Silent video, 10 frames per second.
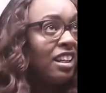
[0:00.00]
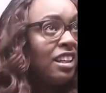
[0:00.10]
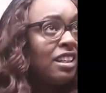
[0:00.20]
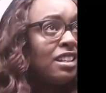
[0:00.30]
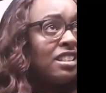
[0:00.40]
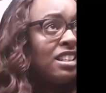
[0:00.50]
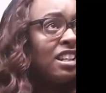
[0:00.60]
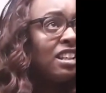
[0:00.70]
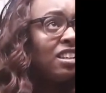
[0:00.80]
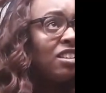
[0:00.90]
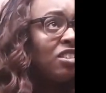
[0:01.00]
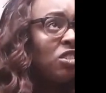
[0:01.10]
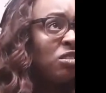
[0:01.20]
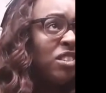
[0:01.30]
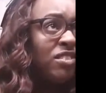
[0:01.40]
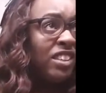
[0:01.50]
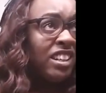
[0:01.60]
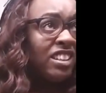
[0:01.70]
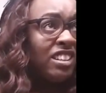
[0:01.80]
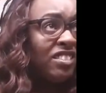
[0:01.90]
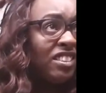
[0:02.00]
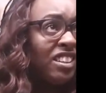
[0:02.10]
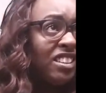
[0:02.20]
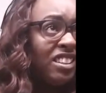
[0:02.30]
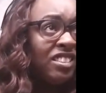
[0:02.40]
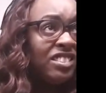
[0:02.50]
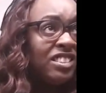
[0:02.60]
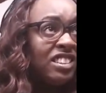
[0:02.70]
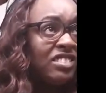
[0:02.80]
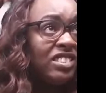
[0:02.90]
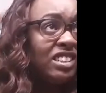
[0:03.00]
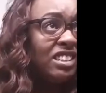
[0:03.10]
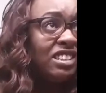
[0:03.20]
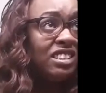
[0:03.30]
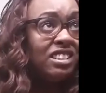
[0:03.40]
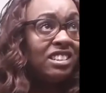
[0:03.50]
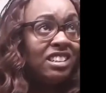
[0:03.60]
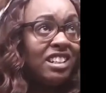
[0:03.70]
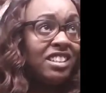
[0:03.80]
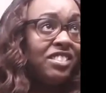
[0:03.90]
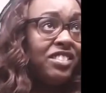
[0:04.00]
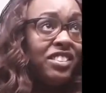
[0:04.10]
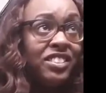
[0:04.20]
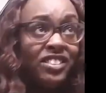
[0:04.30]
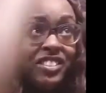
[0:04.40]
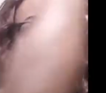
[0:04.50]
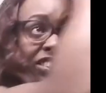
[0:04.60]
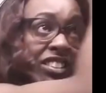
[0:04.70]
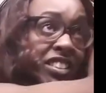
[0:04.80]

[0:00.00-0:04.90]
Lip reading: It's like uber brighter than what I thought it was gonna be. I don't know.